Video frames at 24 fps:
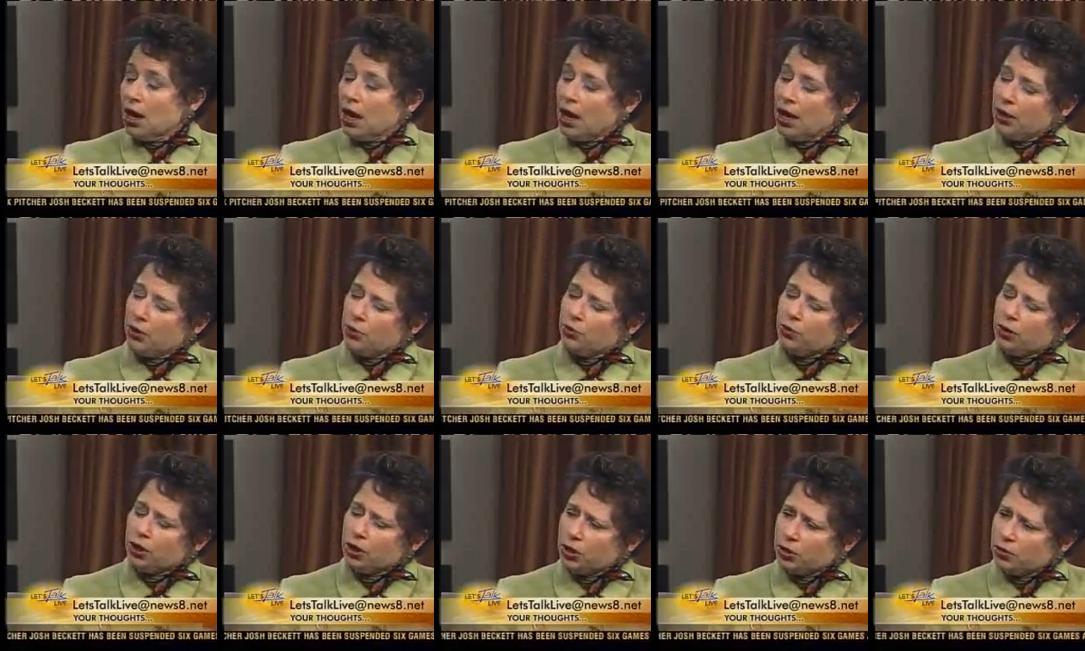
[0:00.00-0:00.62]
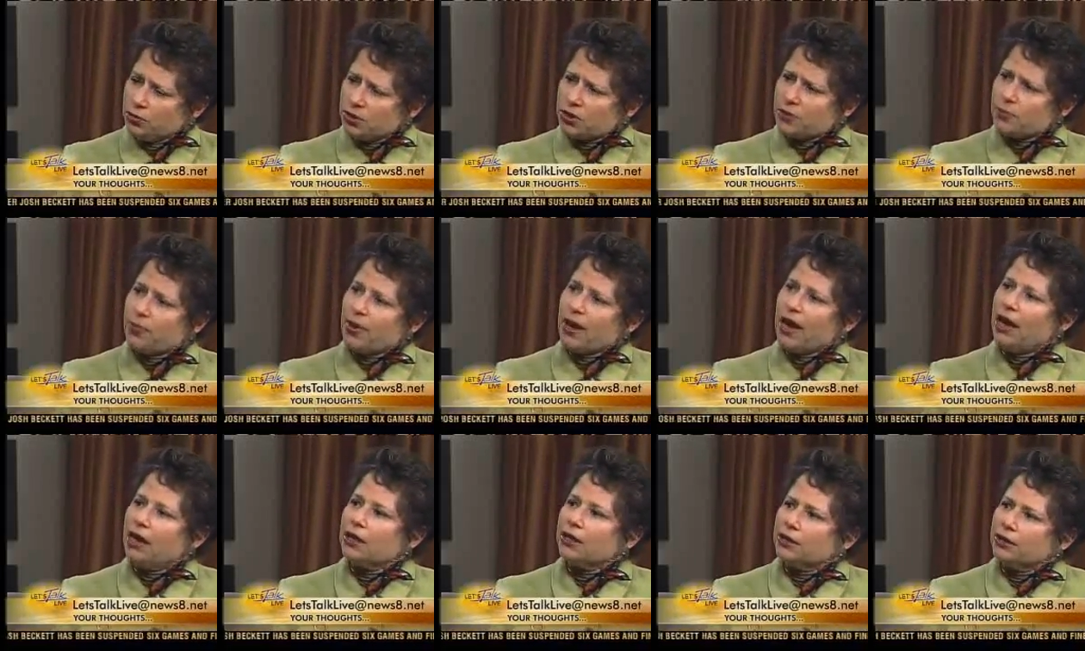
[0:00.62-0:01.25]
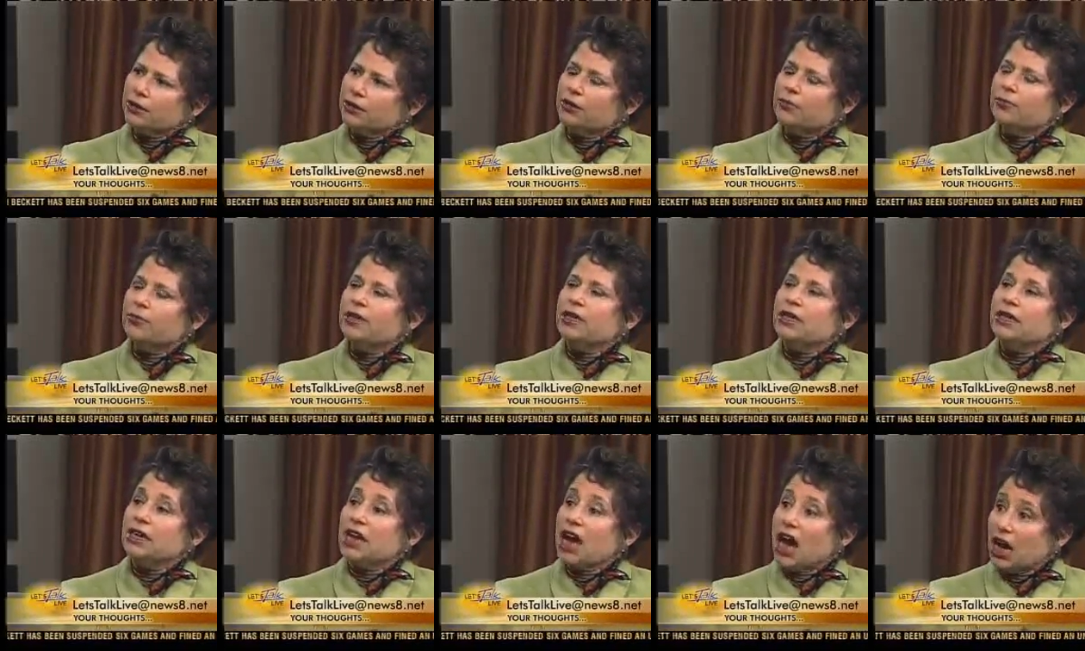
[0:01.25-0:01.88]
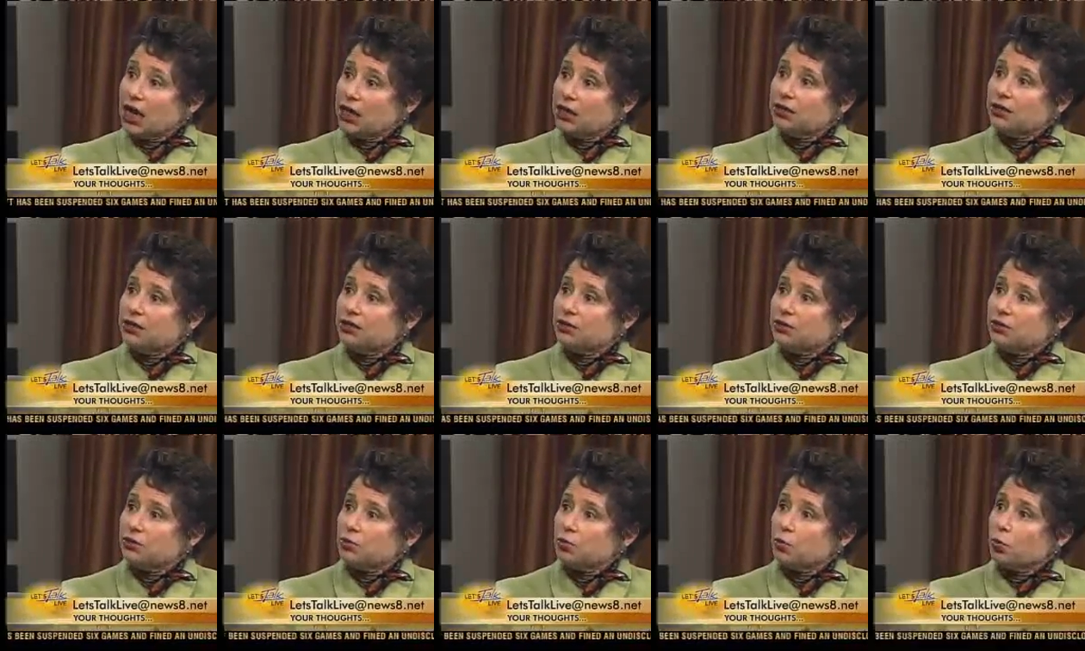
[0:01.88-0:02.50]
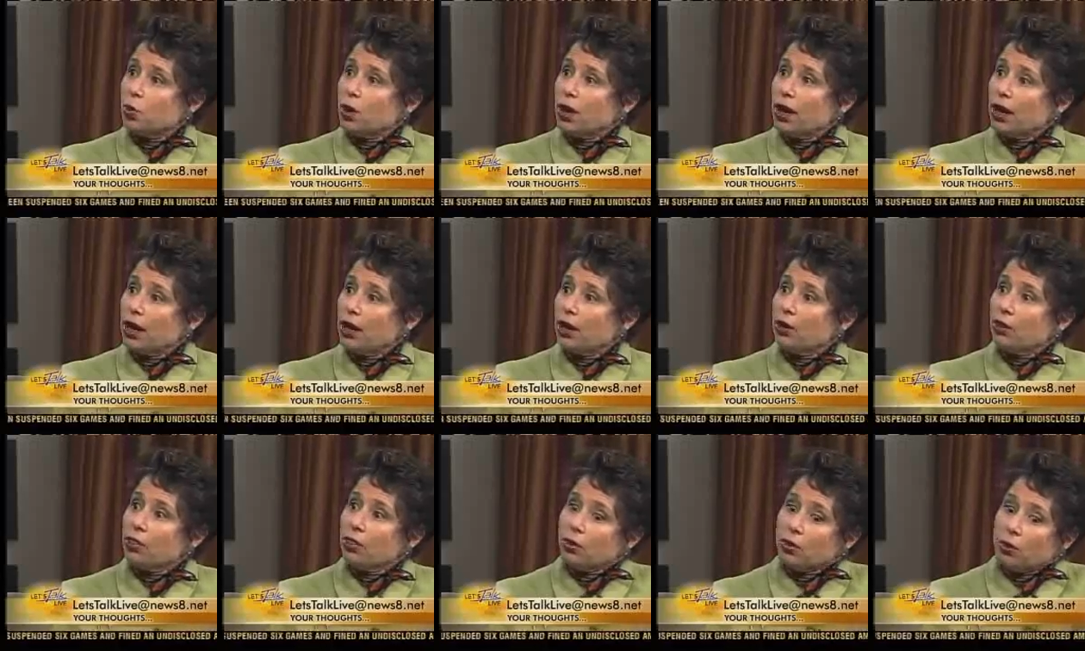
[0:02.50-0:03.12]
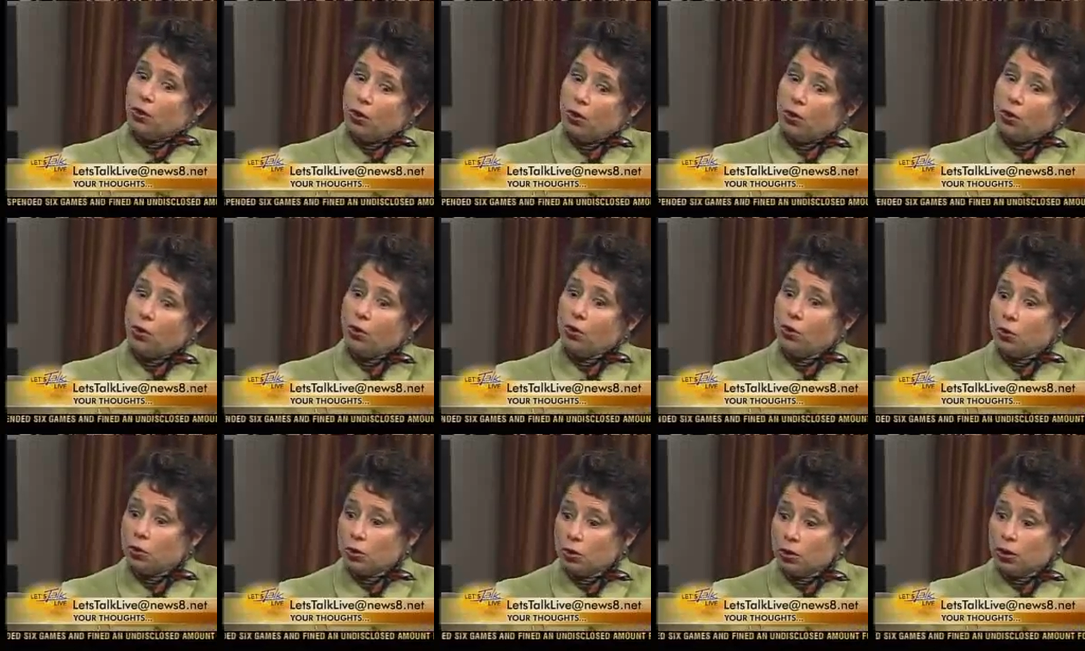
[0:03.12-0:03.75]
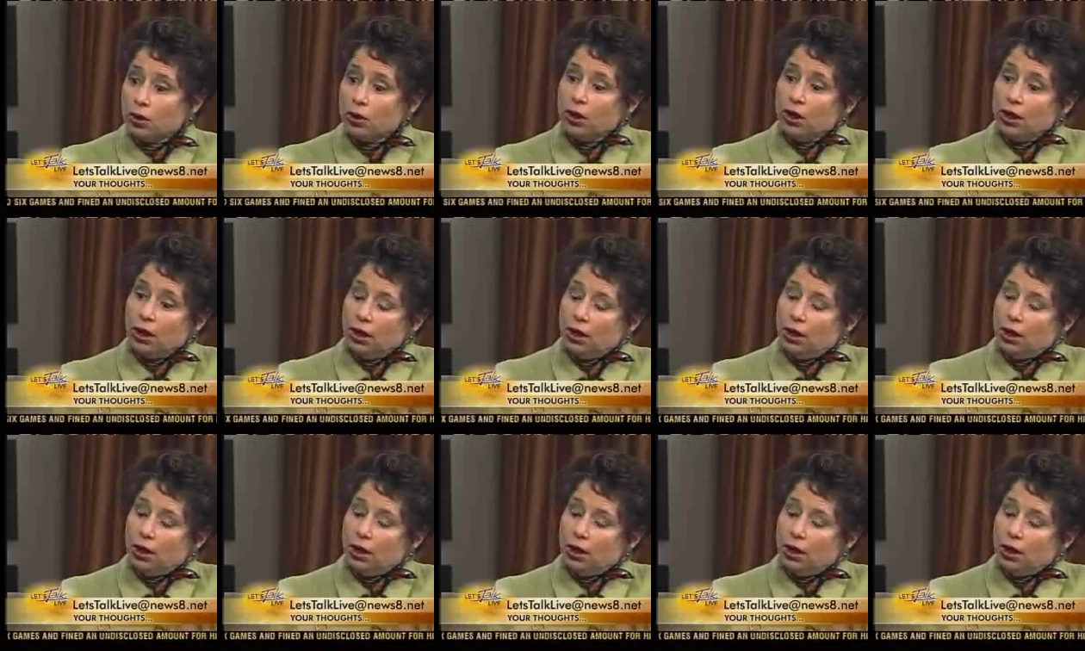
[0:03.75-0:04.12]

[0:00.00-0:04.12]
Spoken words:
And really, it was back in the mid-90s where the whole